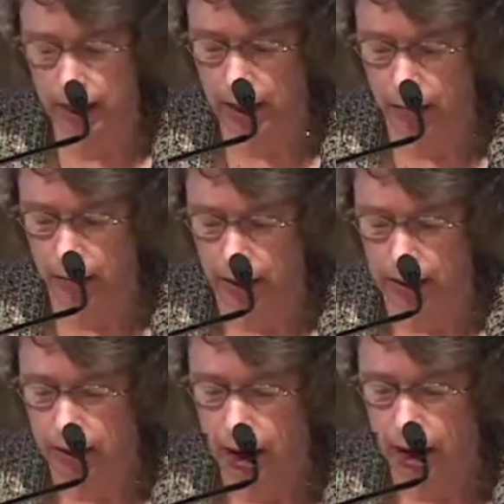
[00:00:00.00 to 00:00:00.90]
tape,
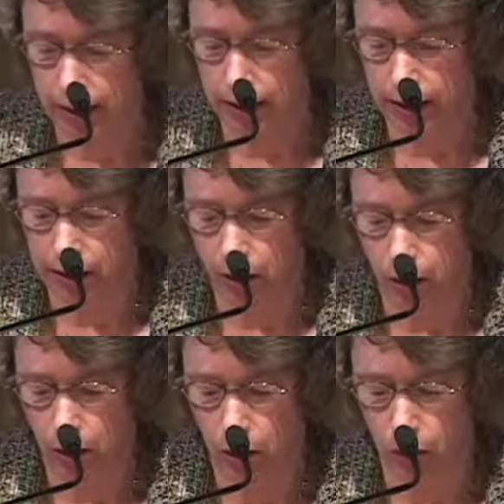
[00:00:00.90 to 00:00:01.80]
tied in a neat
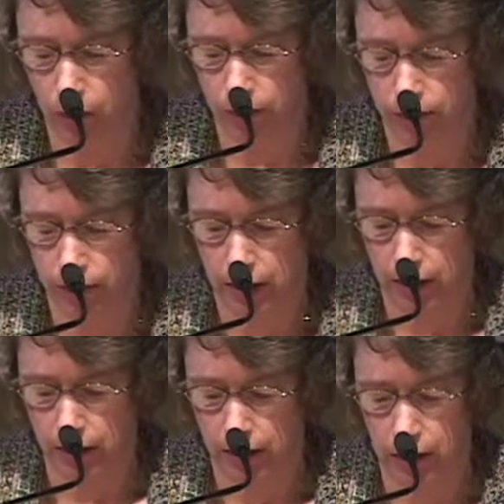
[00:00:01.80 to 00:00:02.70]
bow.
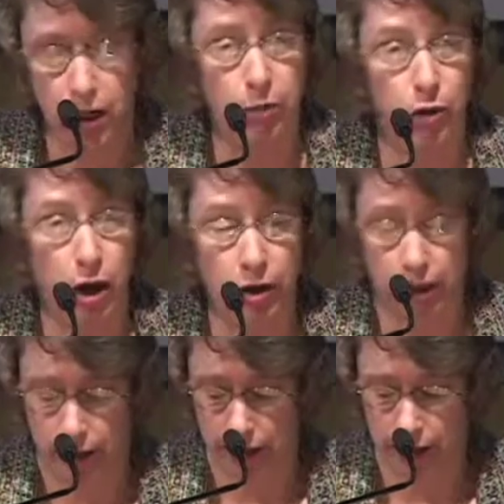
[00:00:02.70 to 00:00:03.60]
The
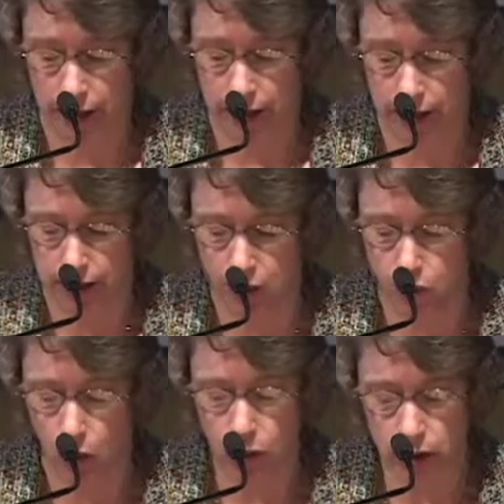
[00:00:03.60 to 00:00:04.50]
librarian handed it to
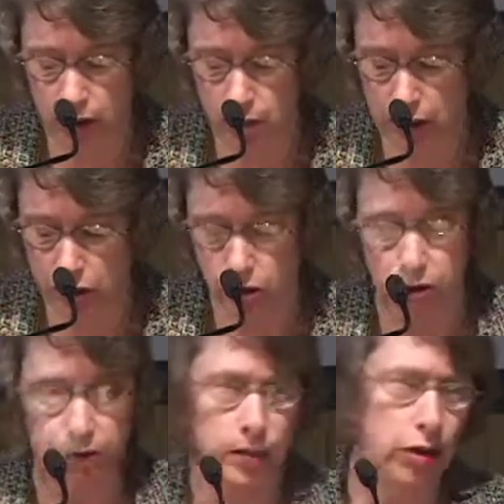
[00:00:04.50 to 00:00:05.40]
Roland
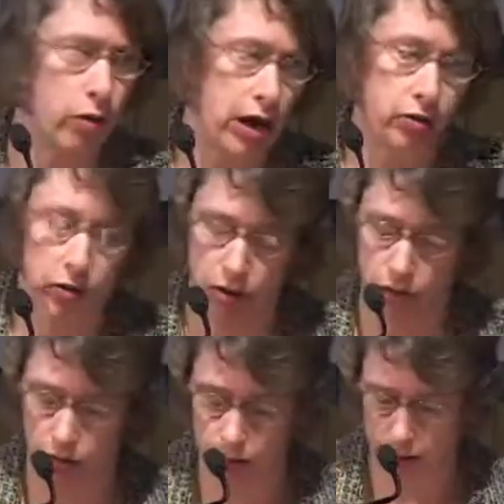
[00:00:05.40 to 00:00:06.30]
Mitchell, a graduate
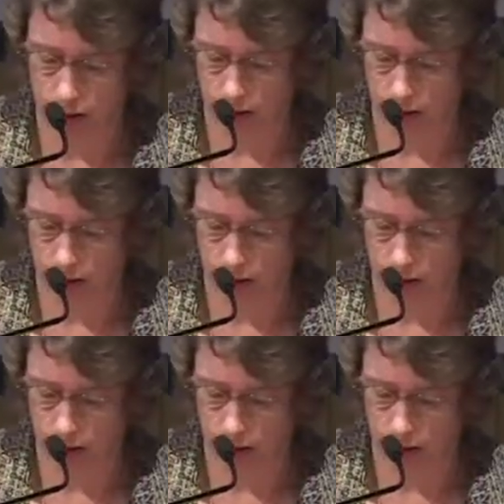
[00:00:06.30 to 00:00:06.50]
student